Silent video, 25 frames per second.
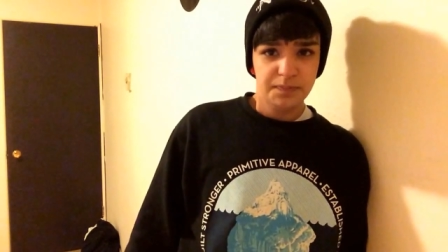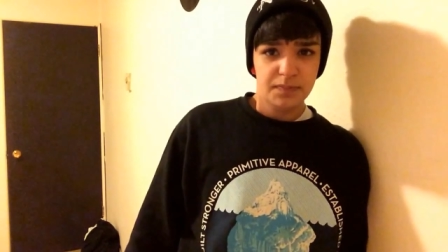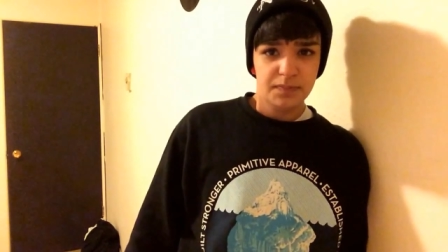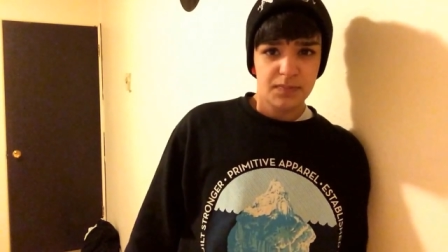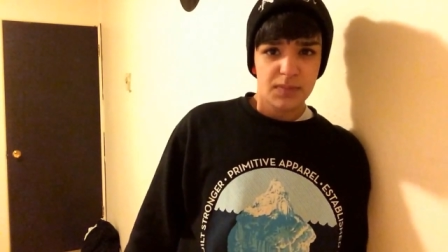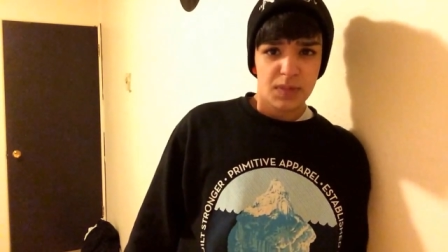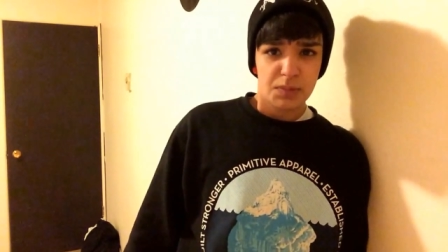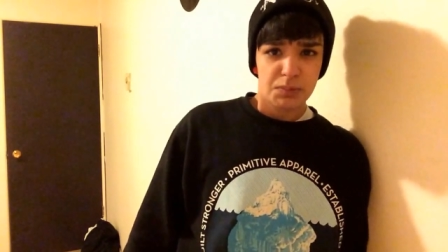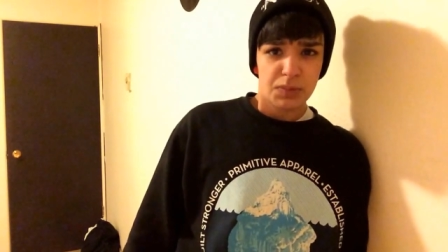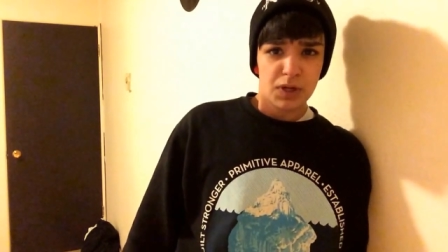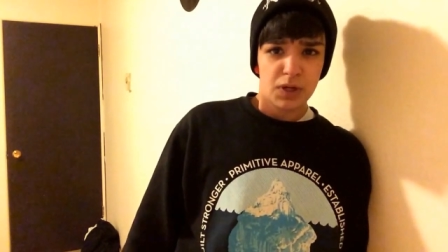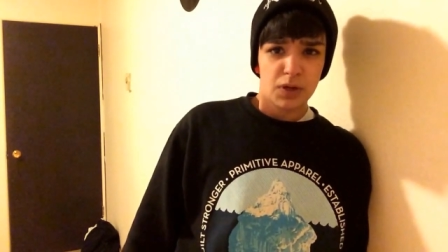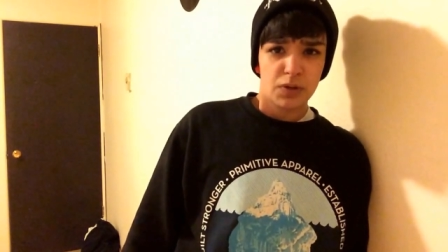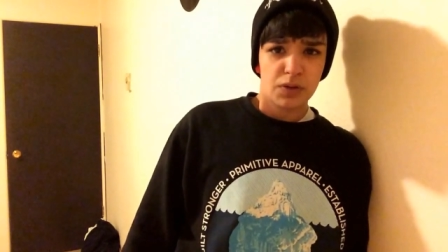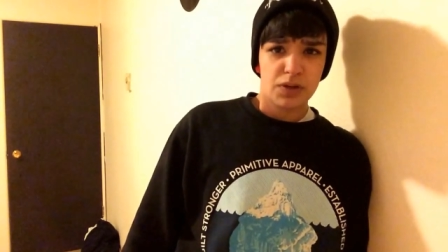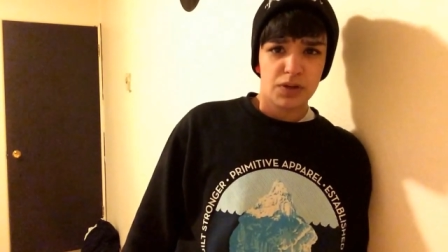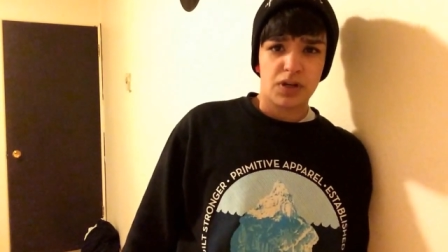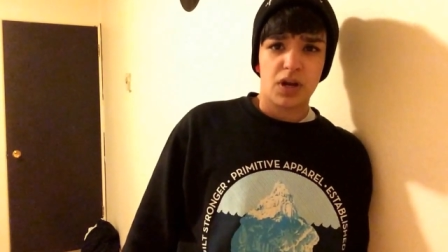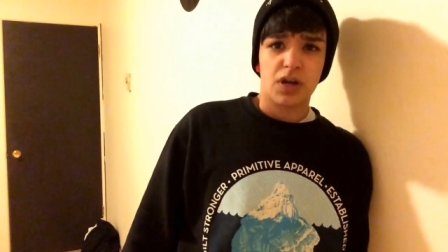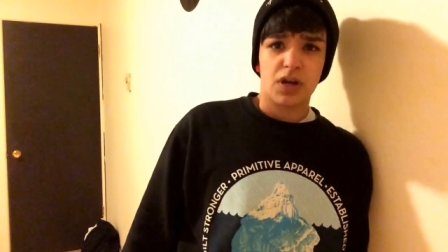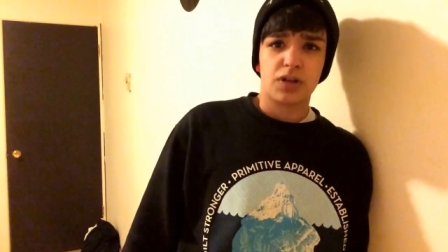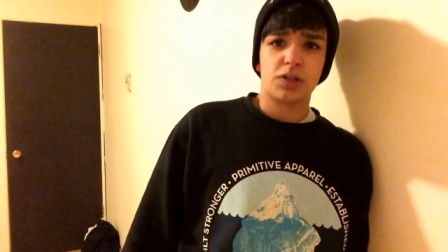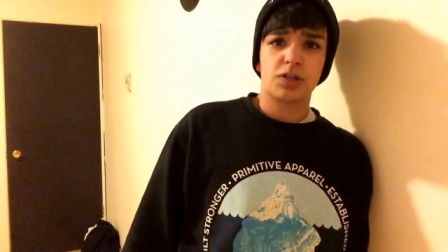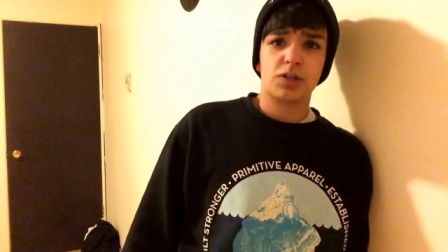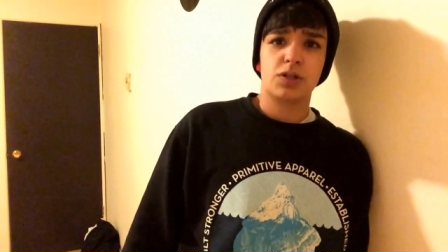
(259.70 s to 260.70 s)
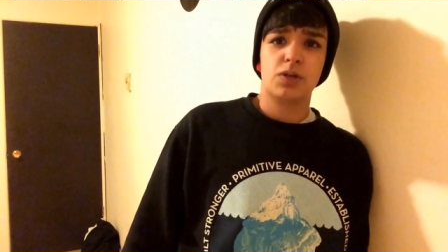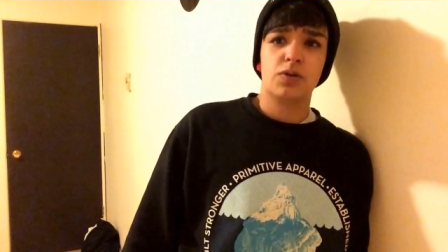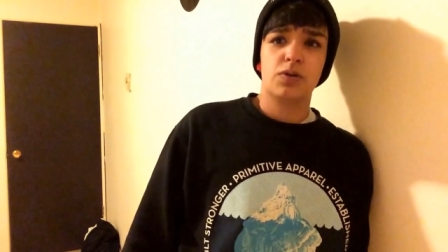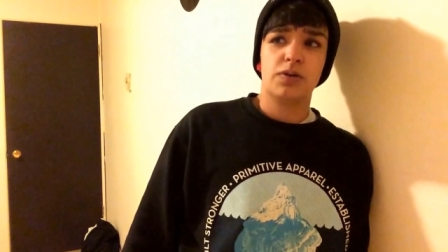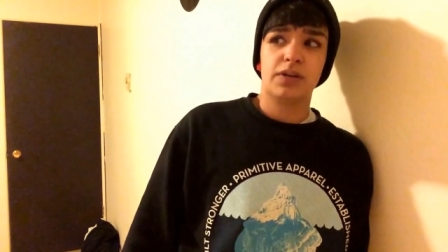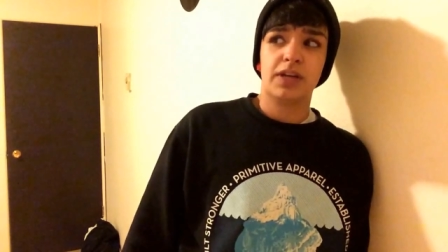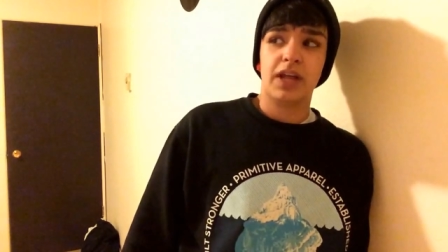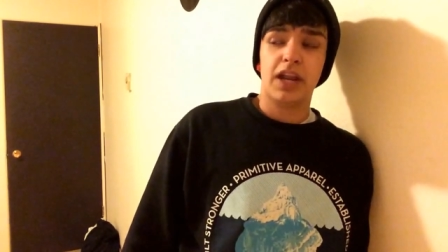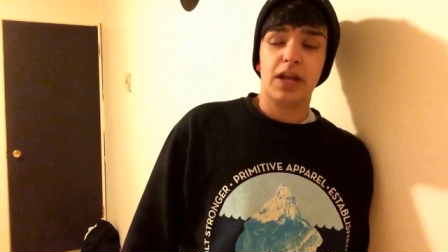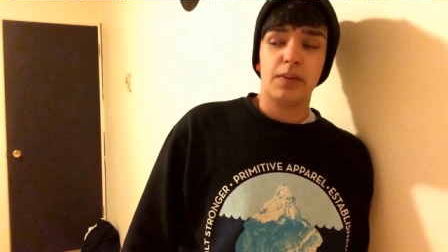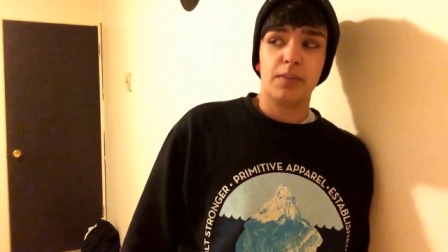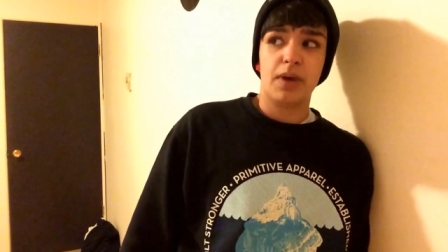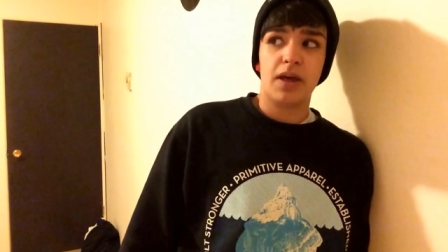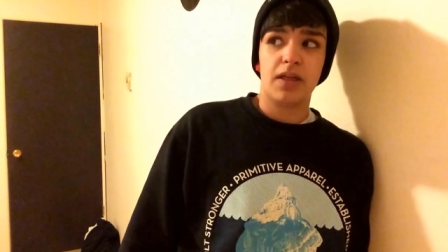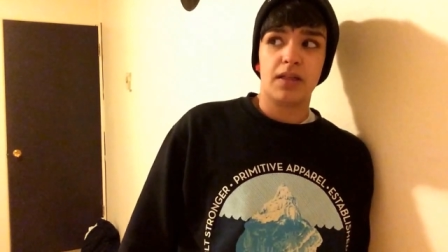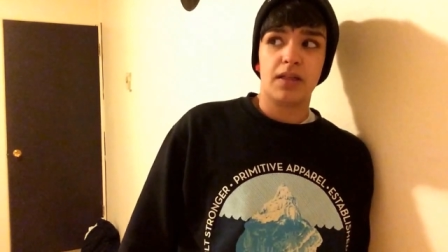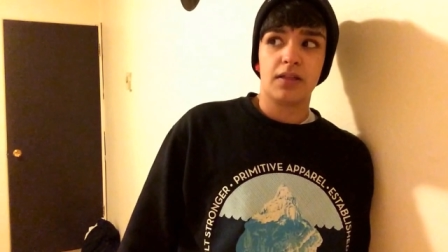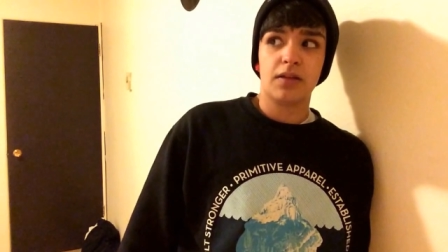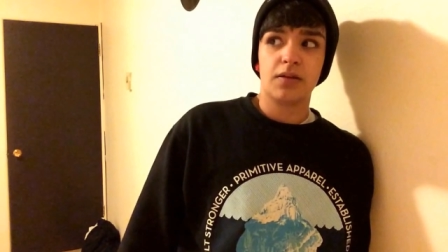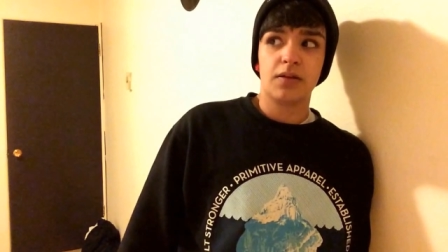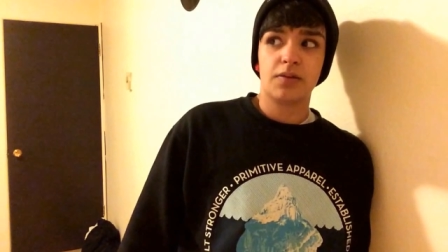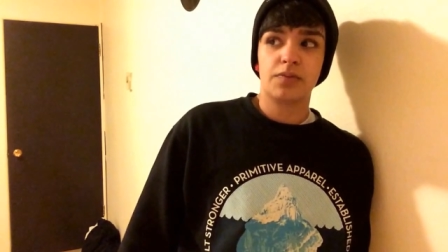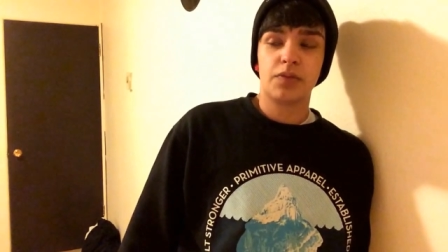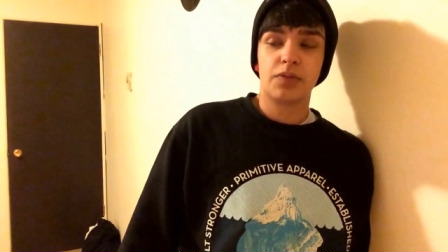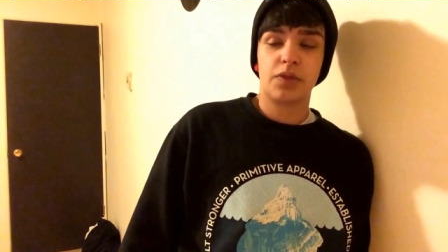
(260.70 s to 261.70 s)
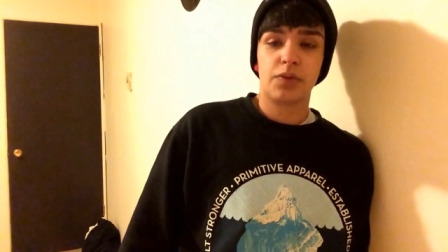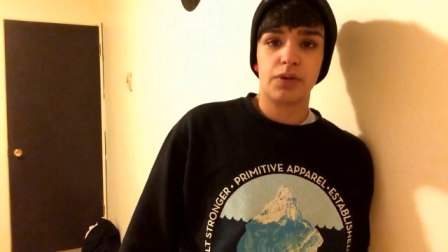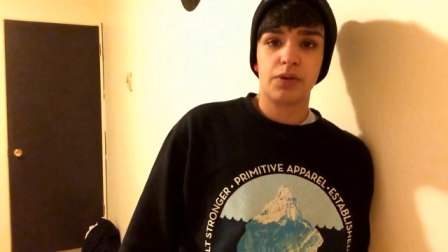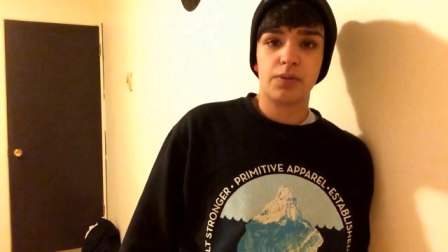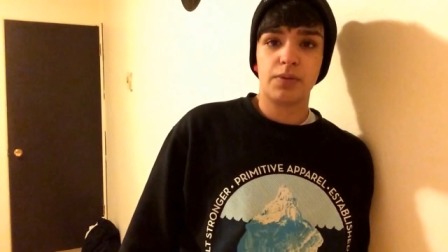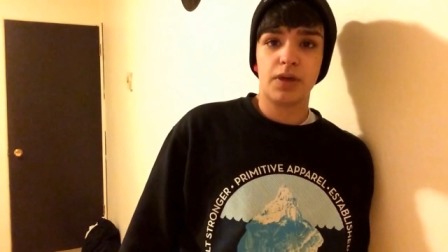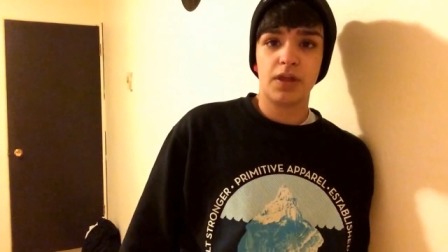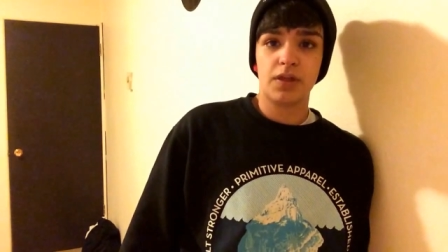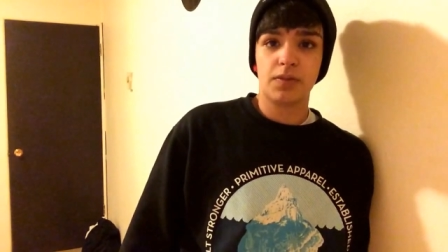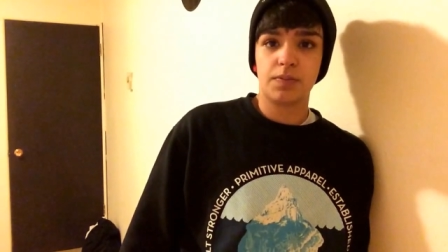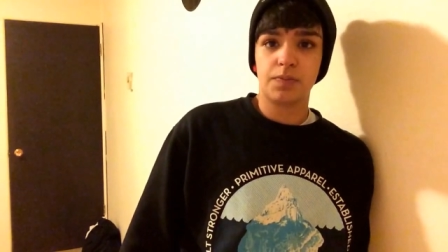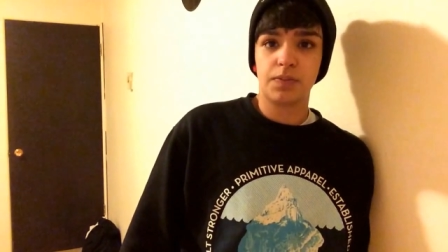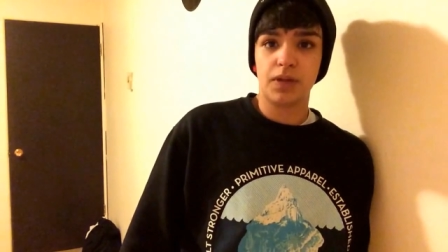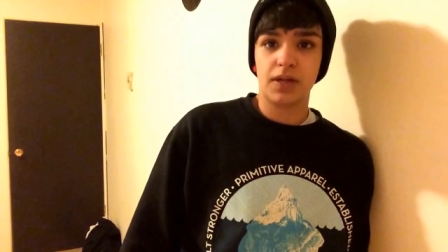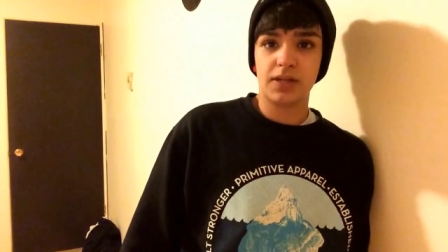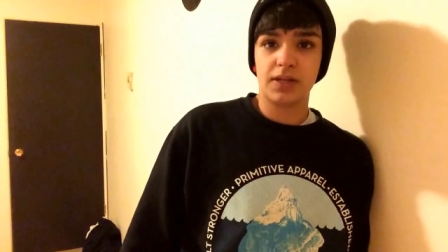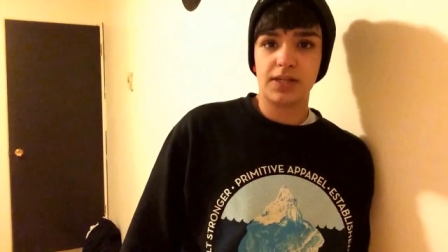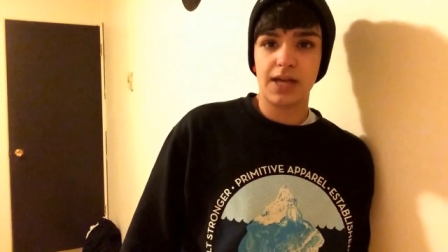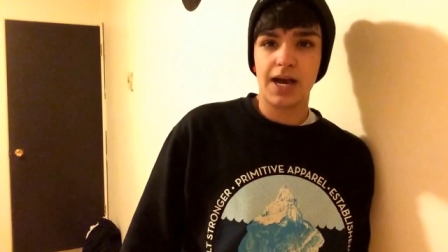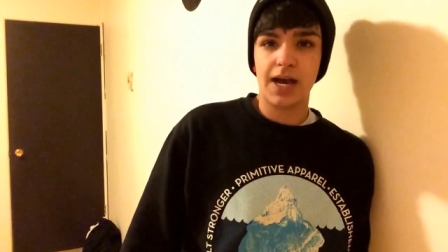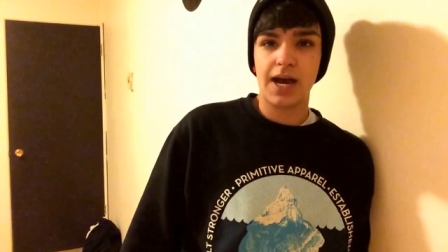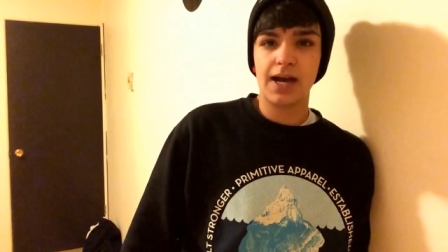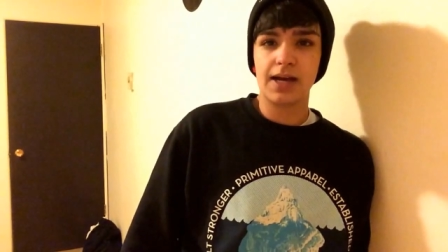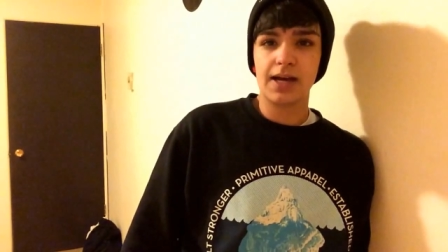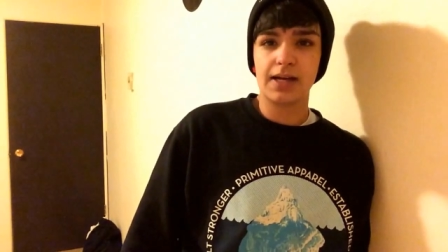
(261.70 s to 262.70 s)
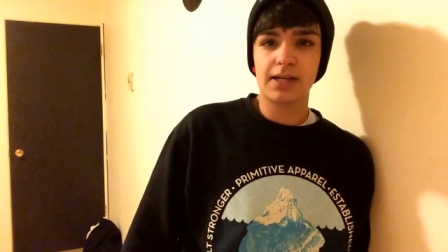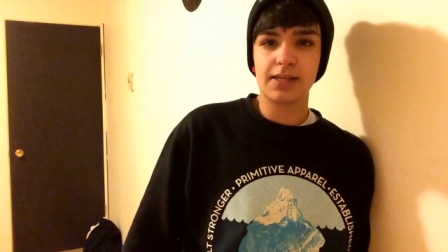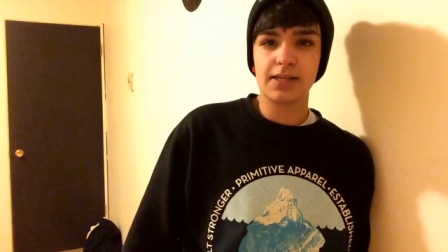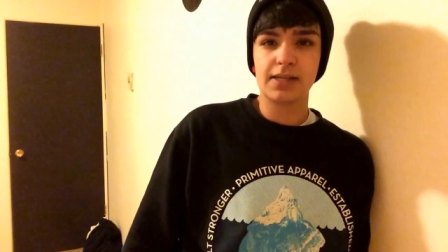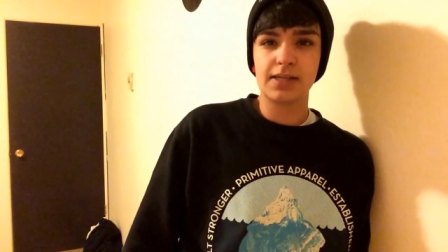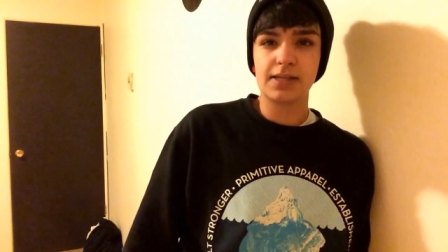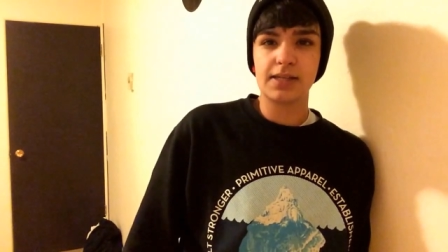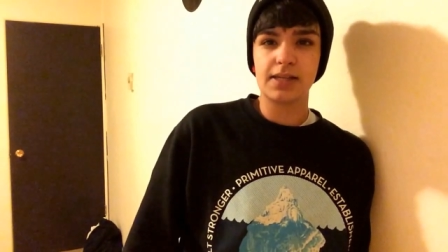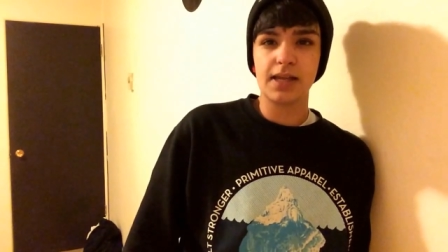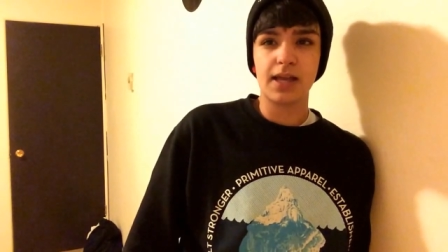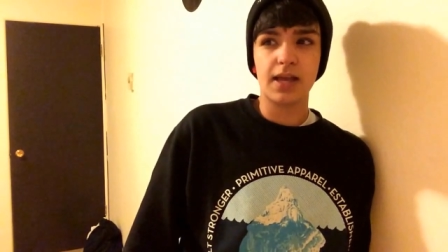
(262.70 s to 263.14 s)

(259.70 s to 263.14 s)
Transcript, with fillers: I'm gonna go to the doctor soon, getting my three month blood test,